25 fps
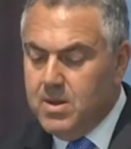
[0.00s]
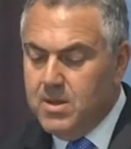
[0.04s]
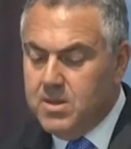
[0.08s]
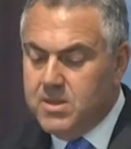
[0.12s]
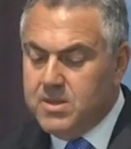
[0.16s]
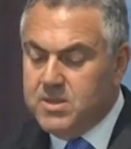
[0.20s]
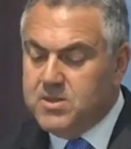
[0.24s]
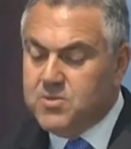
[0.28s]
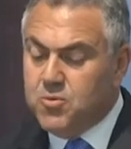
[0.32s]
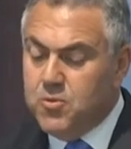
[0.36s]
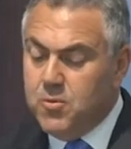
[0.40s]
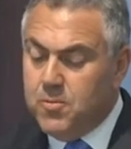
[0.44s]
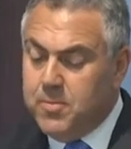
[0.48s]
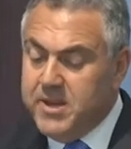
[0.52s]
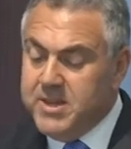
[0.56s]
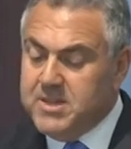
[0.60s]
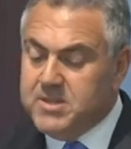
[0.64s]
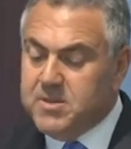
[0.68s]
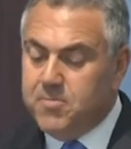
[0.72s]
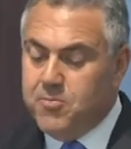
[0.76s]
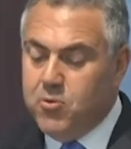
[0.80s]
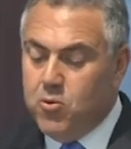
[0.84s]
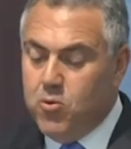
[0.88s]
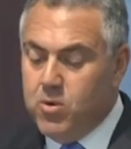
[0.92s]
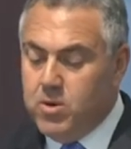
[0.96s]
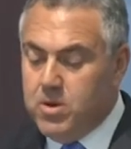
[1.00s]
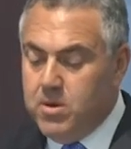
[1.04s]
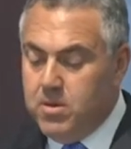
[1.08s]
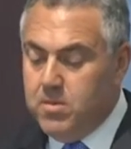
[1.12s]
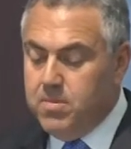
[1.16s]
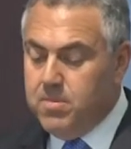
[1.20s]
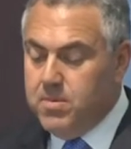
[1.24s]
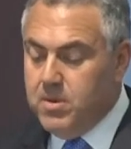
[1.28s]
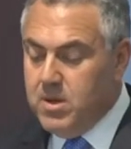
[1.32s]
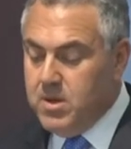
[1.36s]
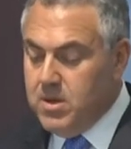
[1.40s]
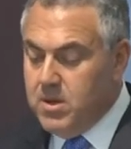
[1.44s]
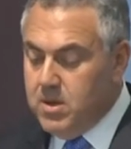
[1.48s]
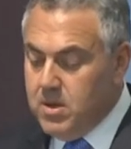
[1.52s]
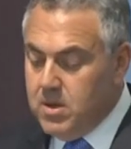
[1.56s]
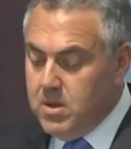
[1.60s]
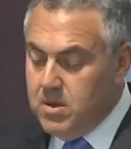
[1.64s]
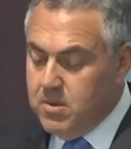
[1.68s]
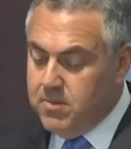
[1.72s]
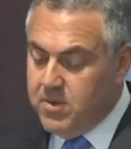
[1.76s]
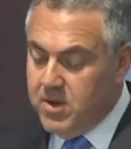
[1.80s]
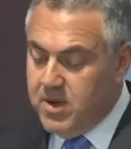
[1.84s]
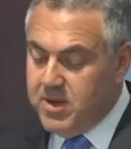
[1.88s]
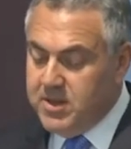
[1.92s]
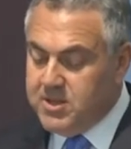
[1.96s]
This will be supported
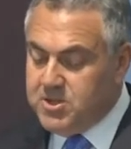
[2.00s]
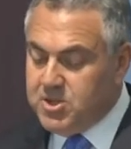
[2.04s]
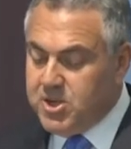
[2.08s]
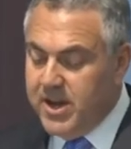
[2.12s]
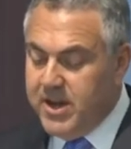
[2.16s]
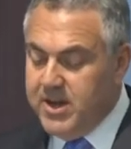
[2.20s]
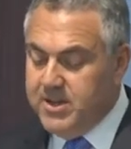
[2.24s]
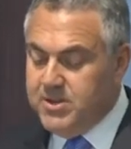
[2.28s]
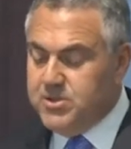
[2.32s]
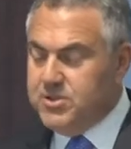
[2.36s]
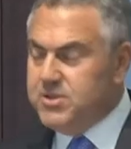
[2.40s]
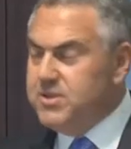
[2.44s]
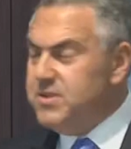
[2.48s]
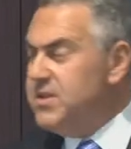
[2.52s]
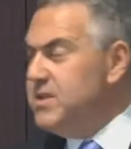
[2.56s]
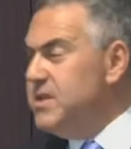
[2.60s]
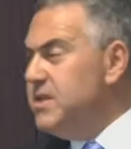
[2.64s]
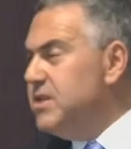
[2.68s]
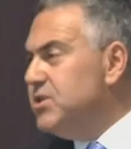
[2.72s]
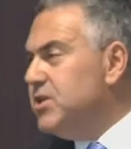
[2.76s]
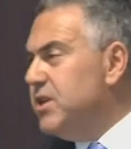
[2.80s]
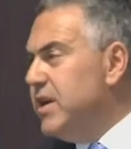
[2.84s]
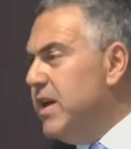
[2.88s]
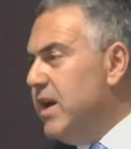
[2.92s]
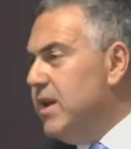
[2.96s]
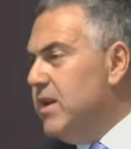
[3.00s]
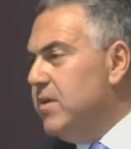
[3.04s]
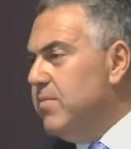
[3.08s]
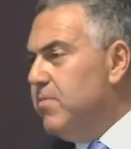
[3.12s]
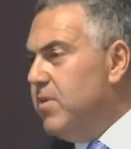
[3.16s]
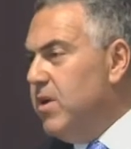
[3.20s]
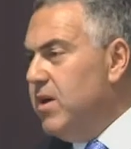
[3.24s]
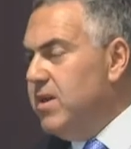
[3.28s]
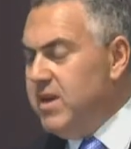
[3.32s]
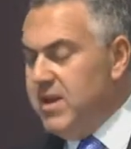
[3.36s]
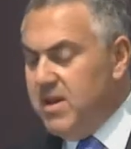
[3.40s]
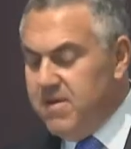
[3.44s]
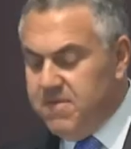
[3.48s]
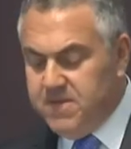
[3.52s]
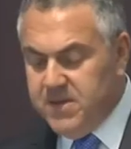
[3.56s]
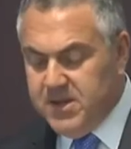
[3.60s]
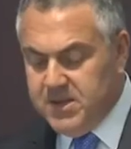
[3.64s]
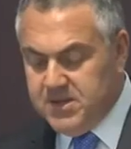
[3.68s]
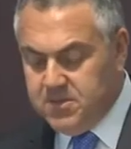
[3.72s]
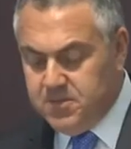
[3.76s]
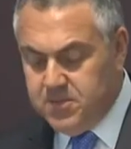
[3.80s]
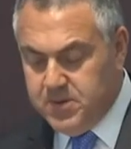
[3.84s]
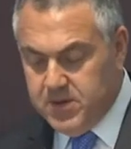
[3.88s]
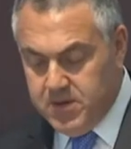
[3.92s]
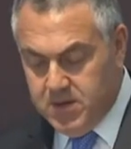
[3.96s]
by the changes initiated by the
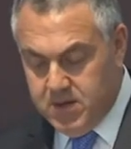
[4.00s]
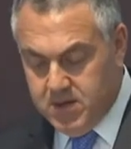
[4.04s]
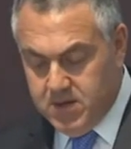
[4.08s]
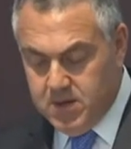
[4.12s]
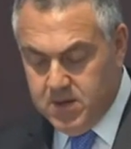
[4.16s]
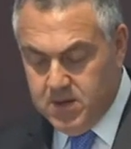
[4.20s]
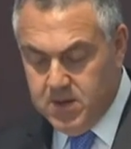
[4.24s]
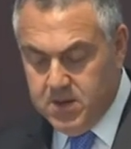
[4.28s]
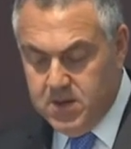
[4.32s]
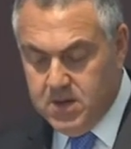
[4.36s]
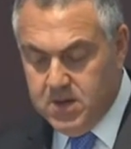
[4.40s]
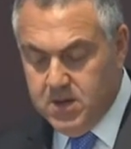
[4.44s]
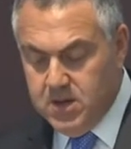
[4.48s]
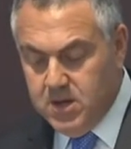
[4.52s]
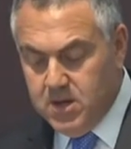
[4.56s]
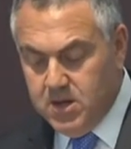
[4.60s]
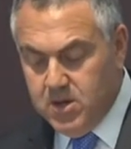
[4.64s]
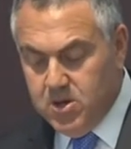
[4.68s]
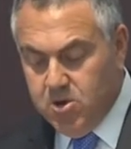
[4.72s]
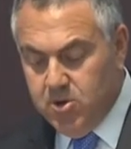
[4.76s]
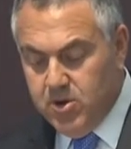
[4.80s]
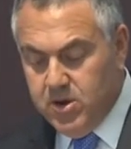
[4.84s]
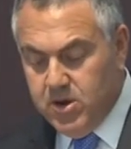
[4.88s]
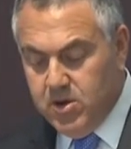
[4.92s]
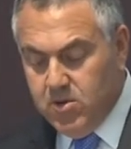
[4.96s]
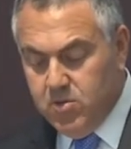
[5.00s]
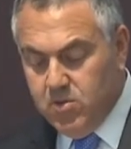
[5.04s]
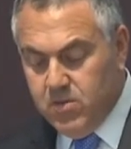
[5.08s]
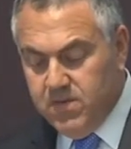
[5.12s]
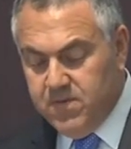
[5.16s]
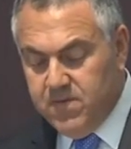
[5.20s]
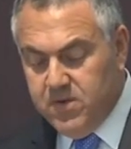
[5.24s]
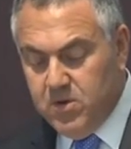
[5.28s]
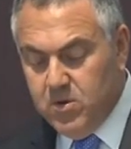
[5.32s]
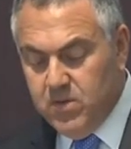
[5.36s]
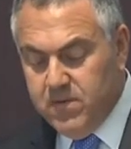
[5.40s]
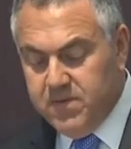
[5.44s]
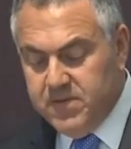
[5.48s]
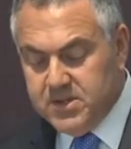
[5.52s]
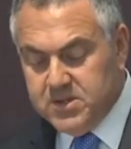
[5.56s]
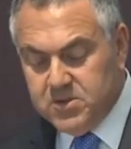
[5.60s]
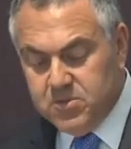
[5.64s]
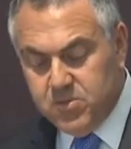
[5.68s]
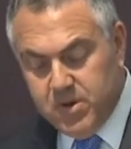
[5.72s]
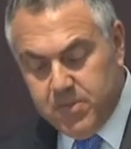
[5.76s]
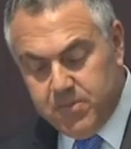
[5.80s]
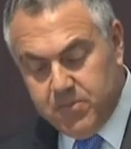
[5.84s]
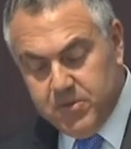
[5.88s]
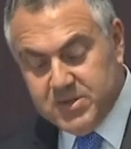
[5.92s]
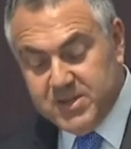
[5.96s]
FSB, including a review of
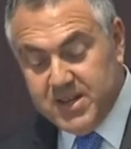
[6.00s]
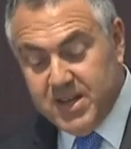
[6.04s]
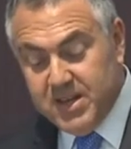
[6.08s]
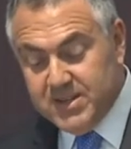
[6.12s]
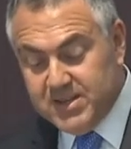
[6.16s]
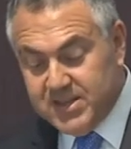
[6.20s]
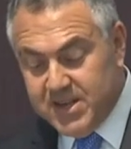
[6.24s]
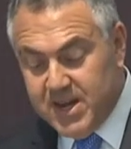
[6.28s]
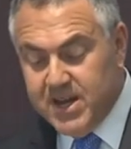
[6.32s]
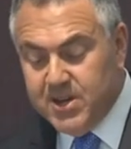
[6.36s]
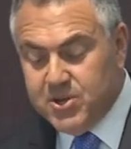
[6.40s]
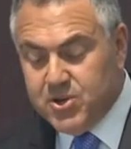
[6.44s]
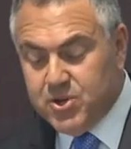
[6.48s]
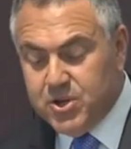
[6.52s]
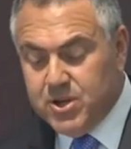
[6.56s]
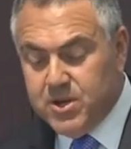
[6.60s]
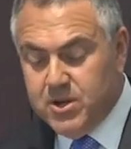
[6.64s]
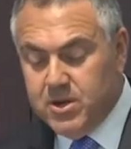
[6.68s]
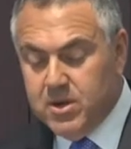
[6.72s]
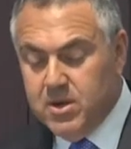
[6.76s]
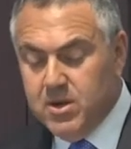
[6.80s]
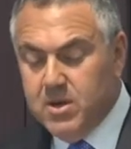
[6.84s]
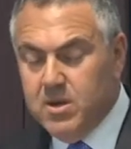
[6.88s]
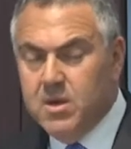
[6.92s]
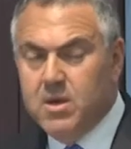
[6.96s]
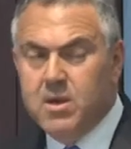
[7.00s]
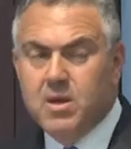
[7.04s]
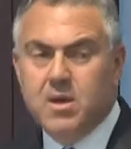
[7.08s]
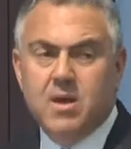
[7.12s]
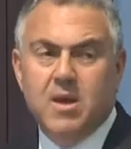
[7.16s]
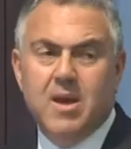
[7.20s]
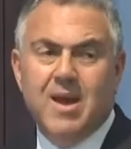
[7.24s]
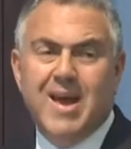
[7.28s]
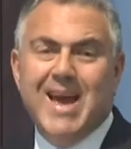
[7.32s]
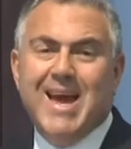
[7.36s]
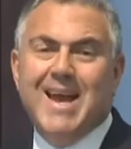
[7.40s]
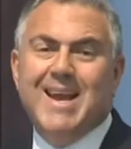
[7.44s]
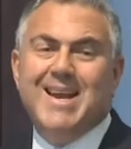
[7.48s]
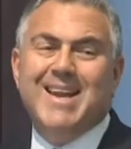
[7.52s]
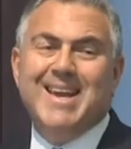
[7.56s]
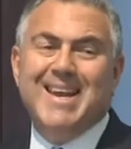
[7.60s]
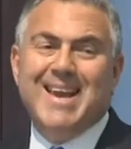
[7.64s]
its representation and